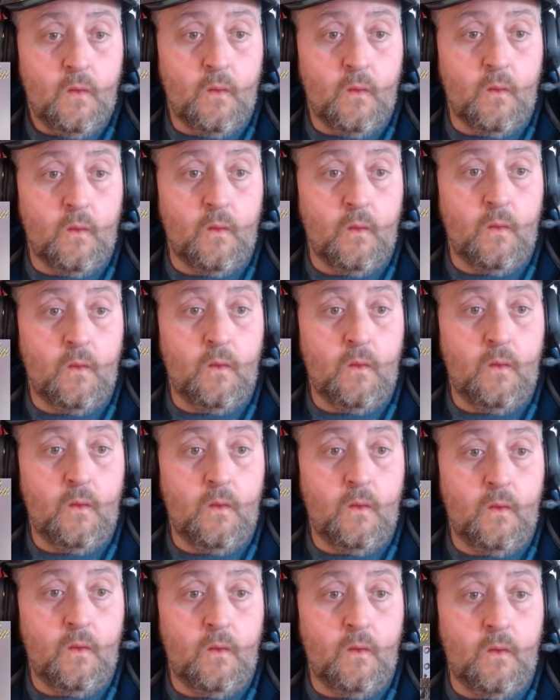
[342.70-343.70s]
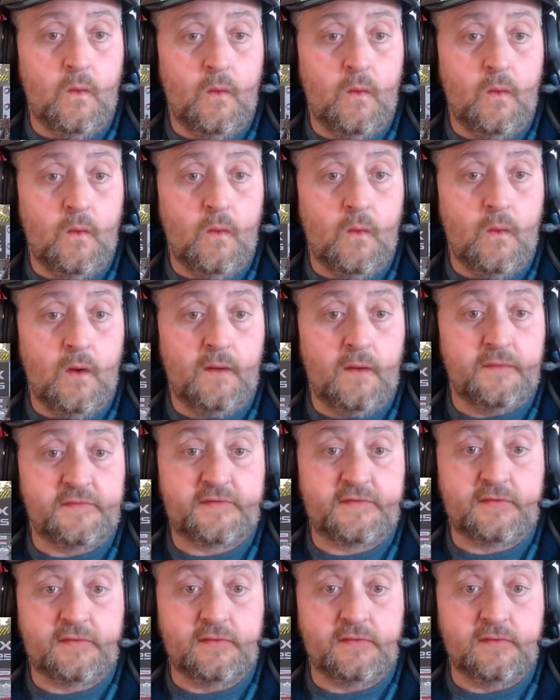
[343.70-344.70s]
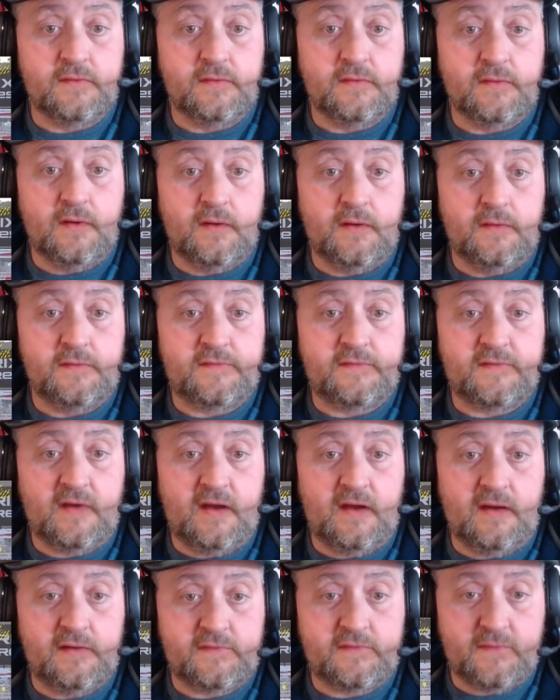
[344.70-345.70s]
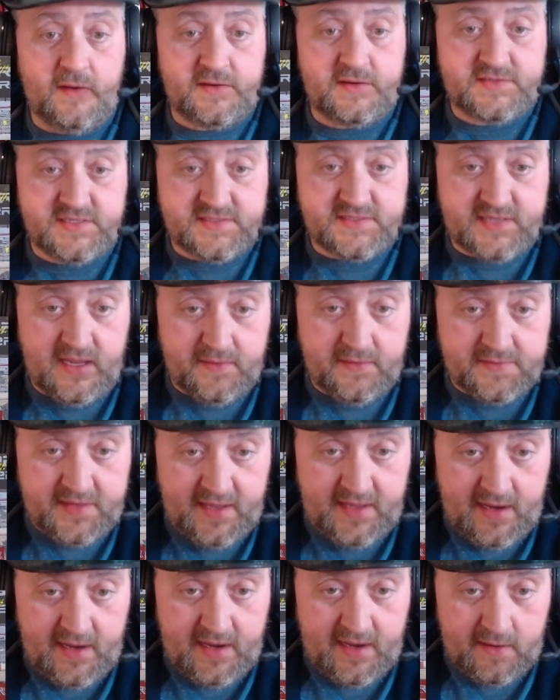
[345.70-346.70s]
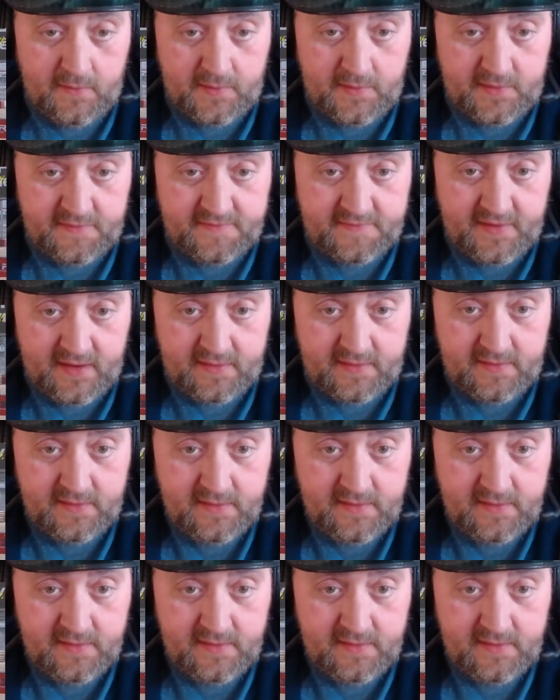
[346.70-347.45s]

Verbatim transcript: Ooh, that was close. Alright, let's watch this guy with the arrow on his head.